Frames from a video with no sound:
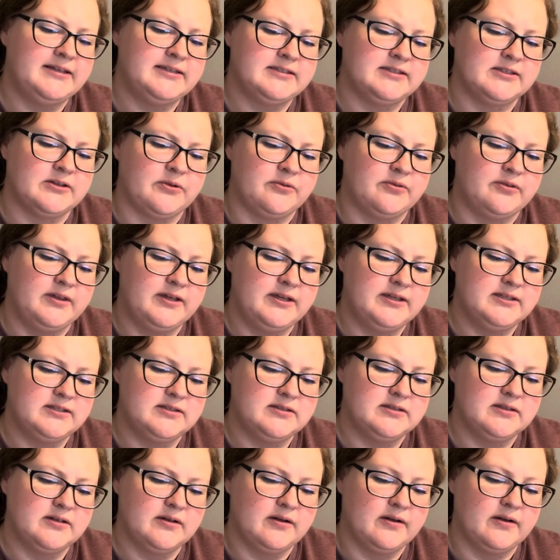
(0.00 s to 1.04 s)
So
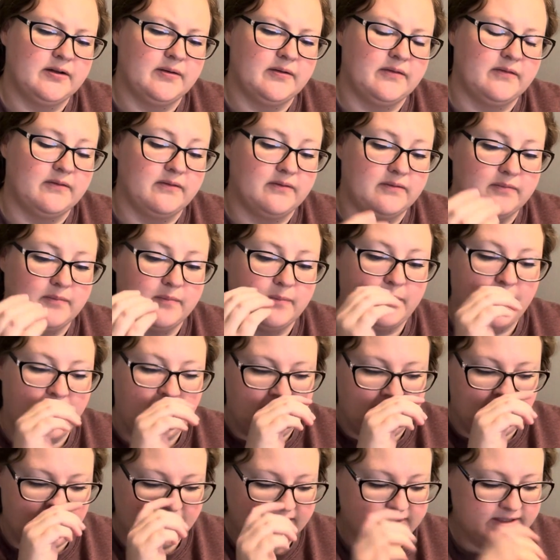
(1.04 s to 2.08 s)
this
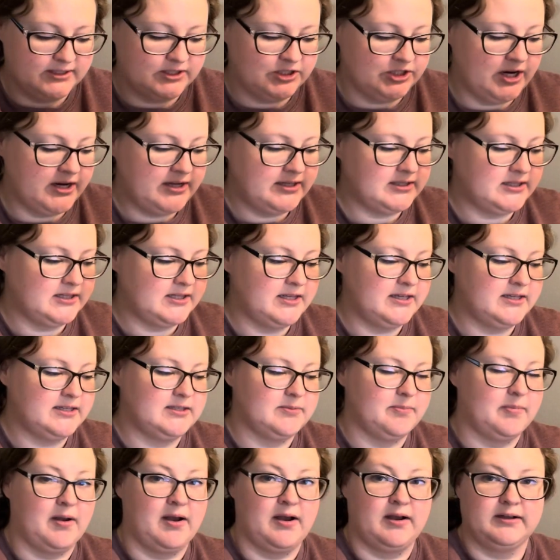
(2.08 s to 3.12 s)
box, just this
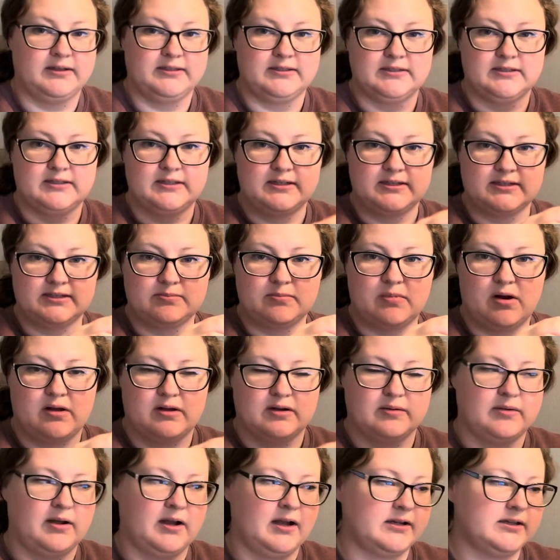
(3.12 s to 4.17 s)
box, this smaller
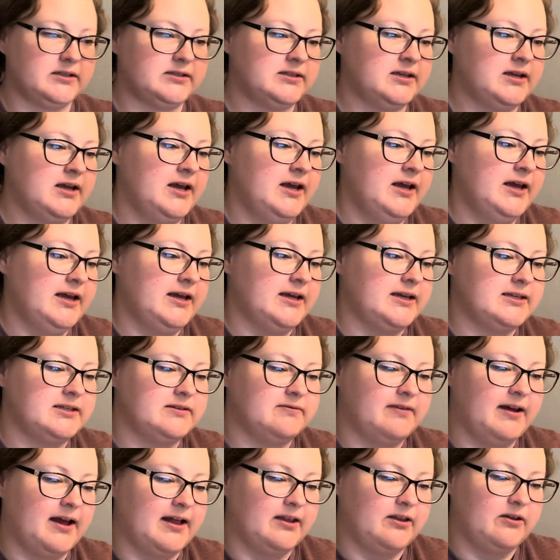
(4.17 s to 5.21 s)
box, is
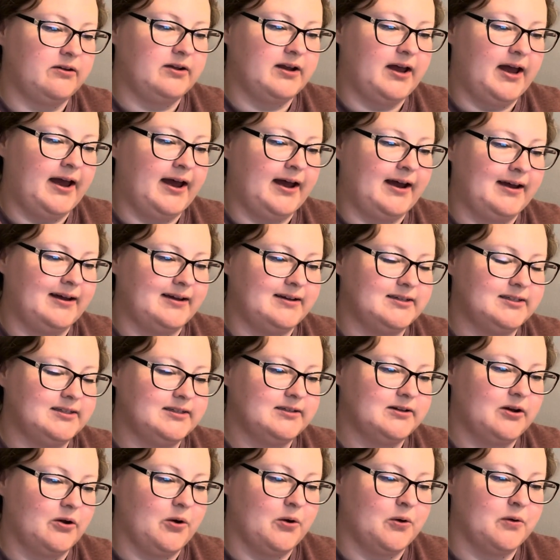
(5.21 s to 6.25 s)
valued at
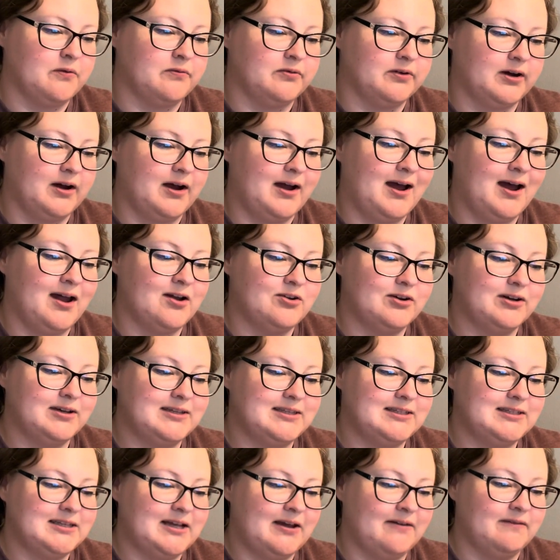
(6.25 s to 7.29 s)
over
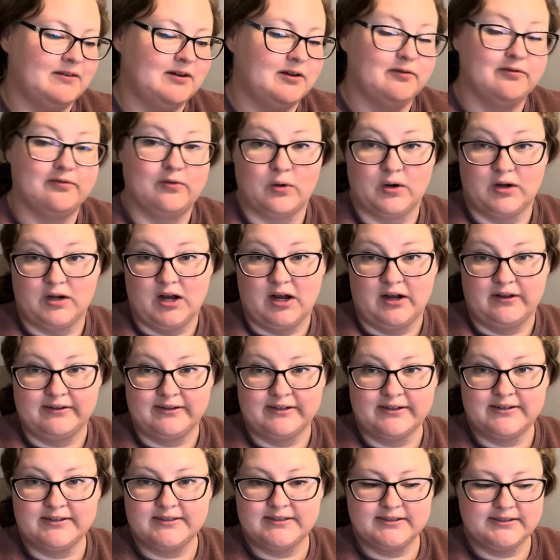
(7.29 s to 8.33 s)

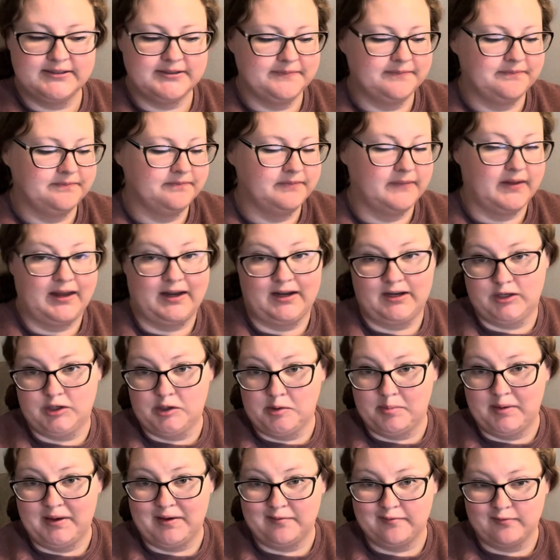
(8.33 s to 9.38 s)
$174 and you
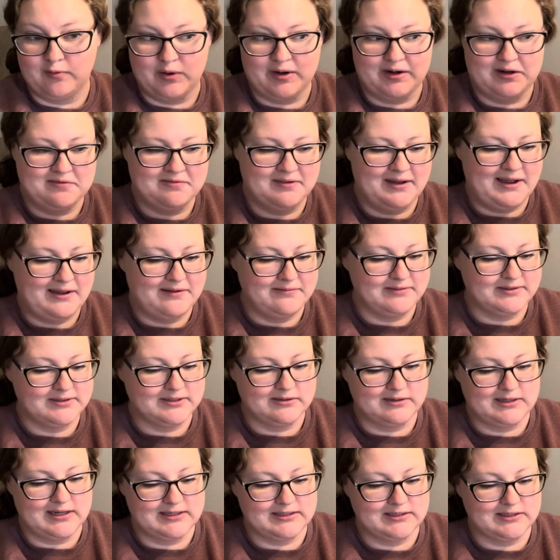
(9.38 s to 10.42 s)
pay $45, so
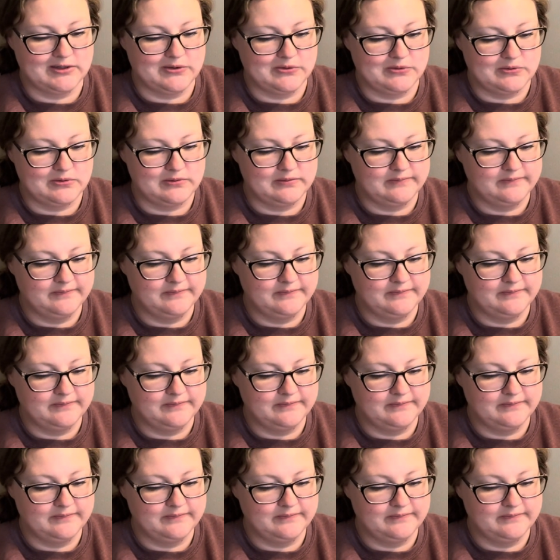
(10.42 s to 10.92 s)
that's cool.